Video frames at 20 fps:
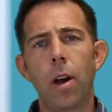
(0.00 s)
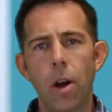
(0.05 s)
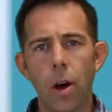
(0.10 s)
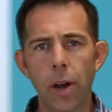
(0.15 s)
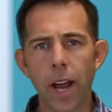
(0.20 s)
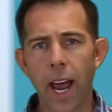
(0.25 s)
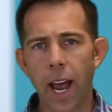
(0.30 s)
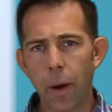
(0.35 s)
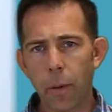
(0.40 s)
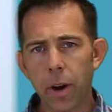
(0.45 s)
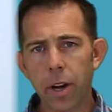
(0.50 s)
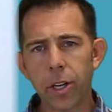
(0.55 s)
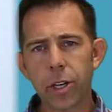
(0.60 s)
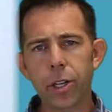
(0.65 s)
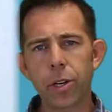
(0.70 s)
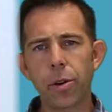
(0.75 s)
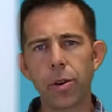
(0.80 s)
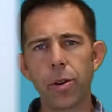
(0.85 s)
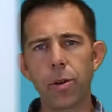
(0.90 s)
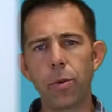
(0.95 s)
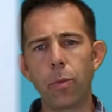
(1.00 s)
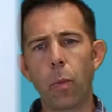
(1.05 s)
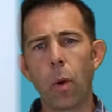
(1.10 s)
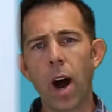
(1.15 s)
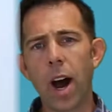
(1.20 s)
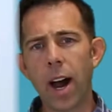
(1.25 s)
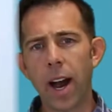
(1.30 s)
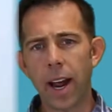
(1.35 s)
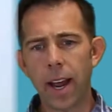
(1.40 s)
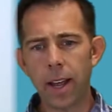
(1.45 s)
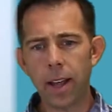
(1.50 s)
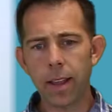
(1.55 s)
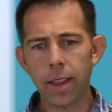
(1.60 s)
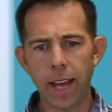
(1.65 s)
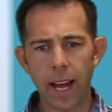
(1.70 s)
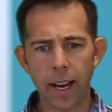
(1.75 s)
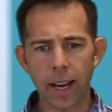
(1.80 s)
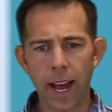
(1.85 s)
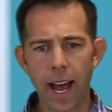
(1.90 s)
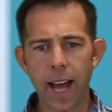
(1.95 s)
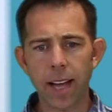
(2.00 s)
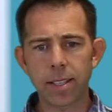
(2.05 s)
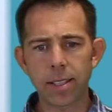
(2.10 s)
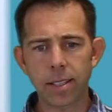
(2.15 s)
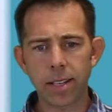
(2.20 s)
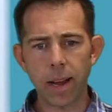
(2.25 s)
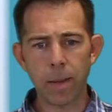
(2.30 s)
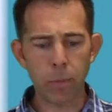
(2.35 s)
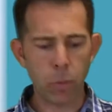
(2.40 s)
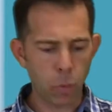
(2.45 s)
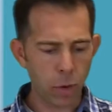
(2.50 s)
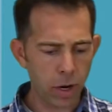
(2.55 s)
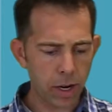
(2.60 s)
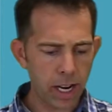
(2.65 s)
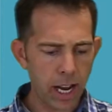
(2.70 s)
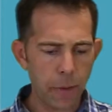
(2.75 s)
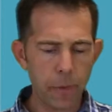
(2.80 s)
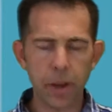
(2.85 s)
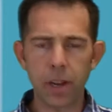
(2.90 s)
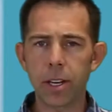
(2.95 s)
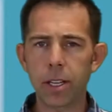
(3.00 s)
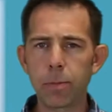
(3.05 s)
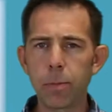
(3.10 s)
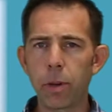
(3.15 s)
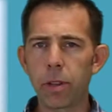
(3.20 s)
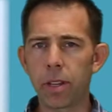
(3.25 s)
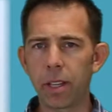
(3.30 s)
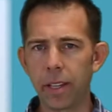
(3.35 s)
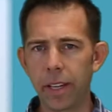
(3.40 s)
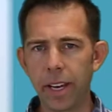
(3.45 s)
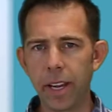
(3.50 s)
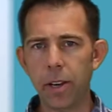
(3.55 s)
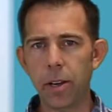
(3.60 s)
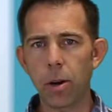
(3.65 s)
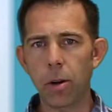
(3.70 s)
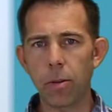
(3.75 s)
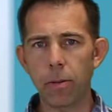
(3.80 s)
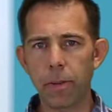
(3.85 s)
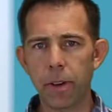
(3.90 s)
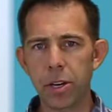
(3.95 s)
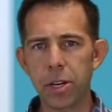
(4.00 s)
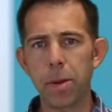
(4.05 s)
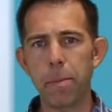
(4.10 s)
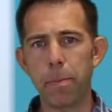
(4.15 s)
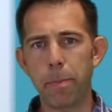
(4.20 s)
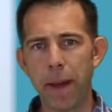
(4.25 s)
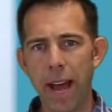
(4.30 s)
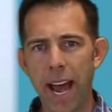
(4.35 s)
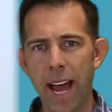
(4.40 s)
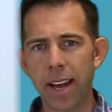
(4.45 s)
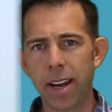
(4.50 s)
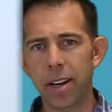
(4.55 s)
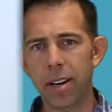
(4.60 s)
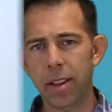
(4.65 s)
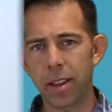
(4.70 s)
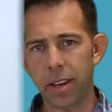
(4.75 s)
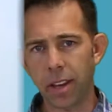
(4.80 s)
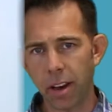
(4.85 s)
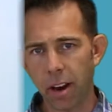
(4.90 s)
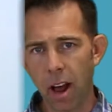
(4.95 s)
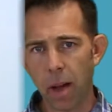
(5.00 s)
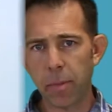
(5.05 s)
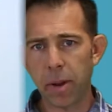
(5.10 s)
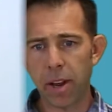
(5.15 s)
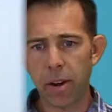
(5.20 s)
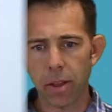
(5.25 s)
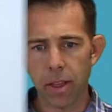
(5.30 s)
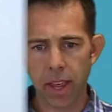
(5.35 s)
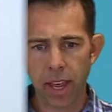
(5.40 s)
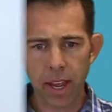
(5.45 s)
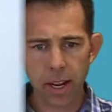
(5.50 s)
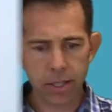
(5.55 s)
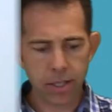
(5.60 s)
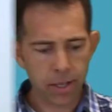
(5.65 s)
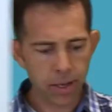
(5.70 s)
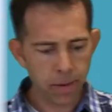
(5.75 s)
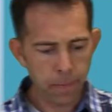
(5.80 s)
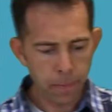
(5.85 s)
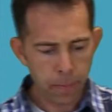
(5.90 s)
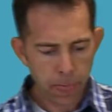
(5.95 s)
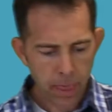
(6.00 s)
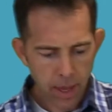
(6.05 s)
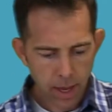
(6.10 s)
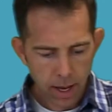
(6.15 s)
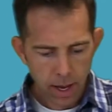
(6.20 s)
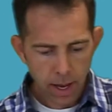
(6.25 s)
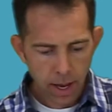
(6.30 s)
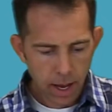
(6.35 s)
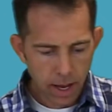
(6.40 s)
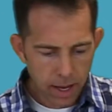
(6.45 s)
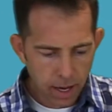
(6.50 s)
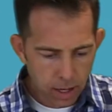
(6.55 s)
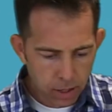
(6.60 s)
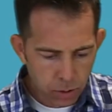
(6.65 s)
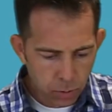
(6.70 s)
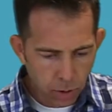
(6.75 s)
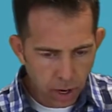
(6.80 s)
Okay, I want to show you why that last step worked, how we can just put the leading coefficient back into the denominator of the answer. And here's